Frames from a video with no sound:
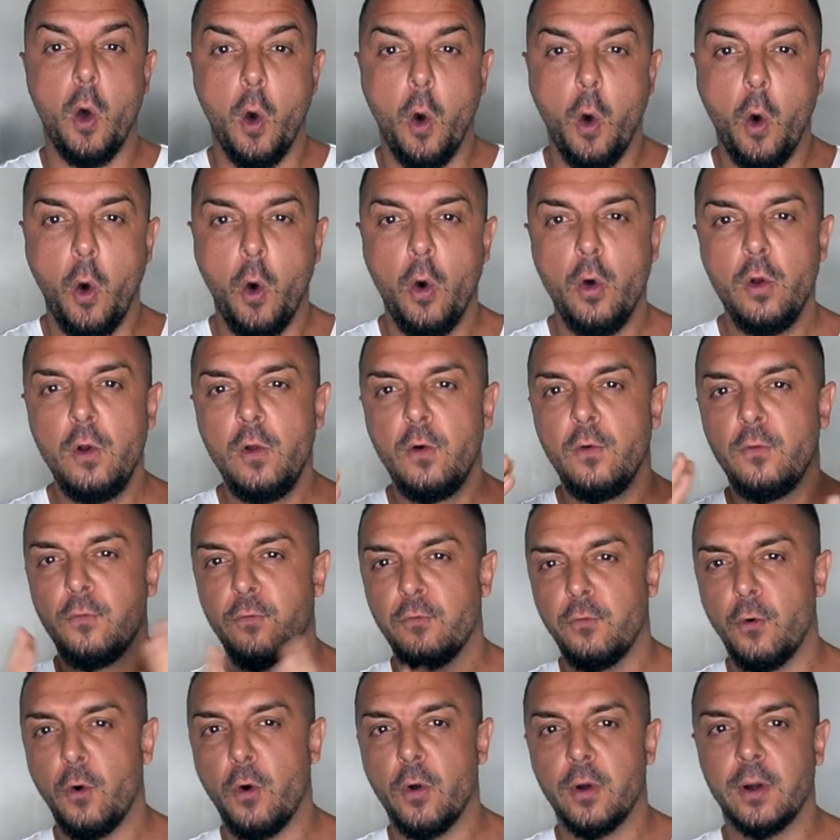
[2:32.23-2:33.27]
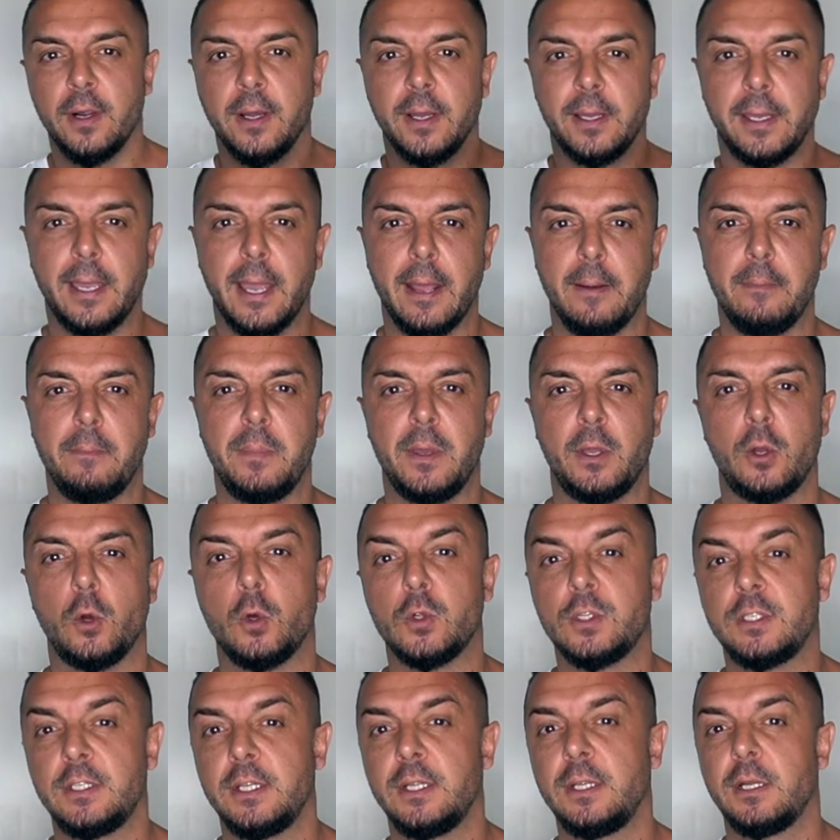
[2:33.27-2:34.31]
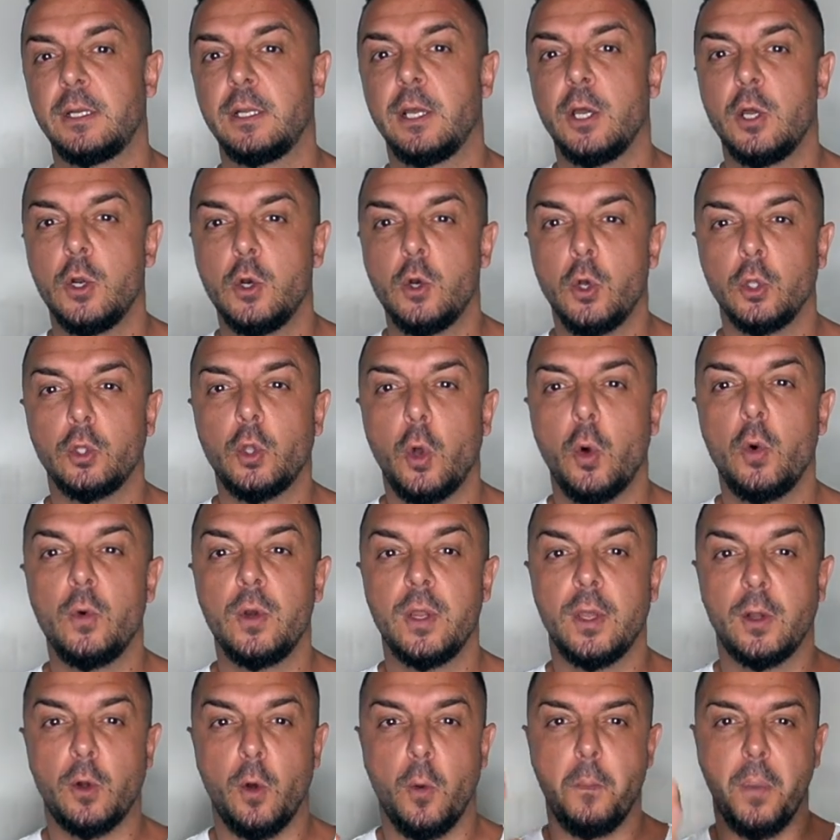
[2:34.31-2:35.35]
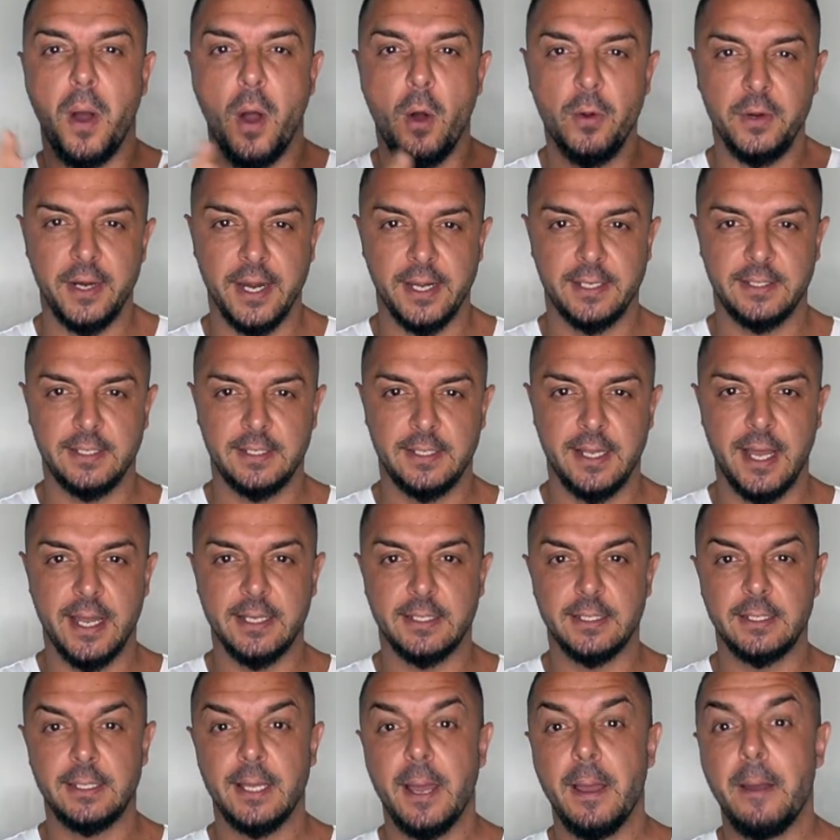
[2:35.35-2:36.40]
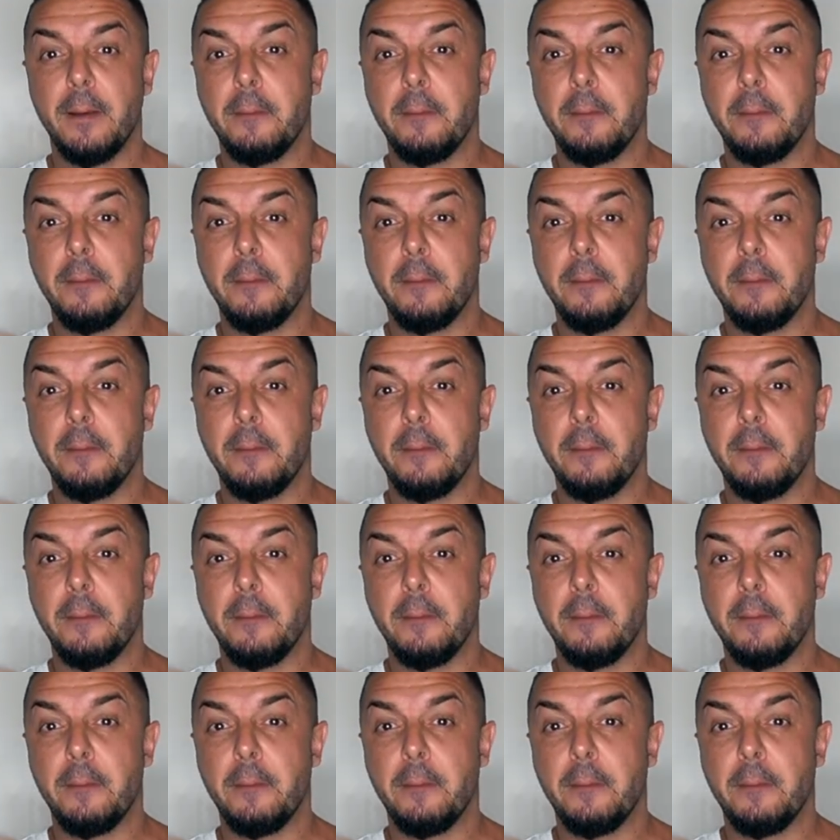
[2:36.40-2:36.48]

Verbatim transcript: all four can be considered not only compound exercises,